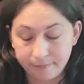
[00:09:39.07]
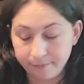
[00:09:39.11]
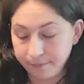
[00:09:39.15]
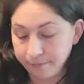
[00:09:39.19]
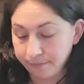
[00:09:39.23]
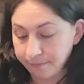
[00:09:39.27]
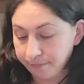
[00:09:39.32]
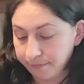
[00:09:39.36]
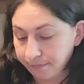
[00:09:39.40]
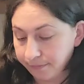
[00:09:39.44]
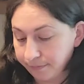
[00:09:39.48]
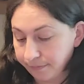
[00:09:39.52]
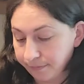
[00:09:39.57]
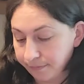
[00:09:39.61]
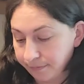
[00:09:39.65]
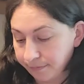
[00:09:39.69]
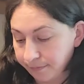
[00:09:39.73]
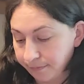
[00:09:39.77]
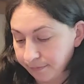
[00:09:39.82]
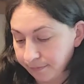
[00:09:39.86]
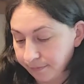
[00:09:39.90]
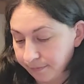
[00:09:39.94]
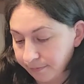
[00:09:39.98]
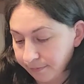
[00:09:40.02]

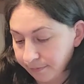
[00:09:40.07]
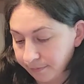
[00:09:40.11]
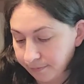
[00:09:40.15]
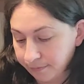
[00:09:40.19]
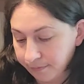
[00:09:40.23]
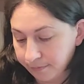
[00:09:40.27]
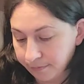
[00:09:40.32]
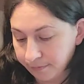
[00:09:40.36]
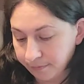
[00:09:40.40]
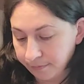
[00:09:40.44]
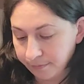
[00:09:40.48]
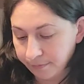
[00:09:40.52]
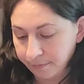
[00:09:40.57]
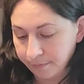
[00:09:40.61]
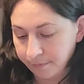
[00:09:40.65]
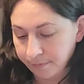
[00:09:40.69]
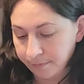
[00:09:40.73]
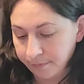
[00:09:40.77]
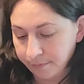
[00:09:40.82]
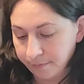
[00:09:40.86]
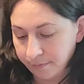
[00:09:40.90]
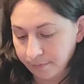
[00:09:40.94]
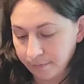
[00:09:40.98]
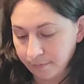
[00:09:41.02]

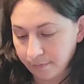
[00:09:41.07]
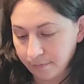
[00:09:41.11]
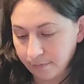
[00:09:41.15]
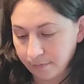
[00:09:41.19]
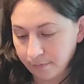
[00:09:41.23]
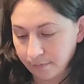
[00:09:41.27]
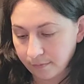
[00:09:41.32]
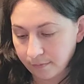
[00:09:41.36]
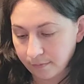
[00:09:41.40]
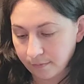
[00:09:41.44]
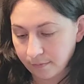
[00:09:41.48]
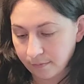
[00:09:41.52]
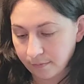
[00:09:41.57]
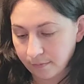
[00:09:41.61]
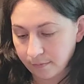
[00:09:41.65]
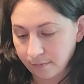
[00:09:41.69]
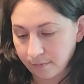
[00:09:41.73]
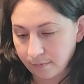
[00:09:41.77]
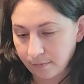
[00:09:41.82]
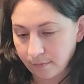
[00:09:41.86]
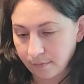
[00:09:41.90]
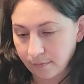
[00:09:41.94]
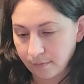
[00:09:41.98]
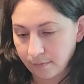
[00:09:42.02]

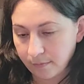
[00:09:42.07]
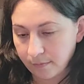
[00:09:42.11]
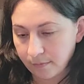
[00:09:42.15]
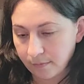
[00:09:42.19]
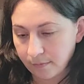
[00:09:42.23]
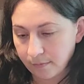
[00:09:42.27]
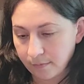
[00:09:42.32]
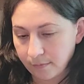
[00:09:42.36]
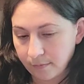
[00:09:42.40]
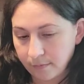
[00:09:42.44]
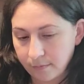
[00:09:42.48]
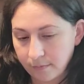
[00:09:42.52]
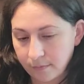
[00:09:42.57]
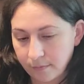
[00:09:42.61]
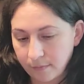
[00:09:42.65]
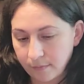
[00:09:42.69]
Nothing is said.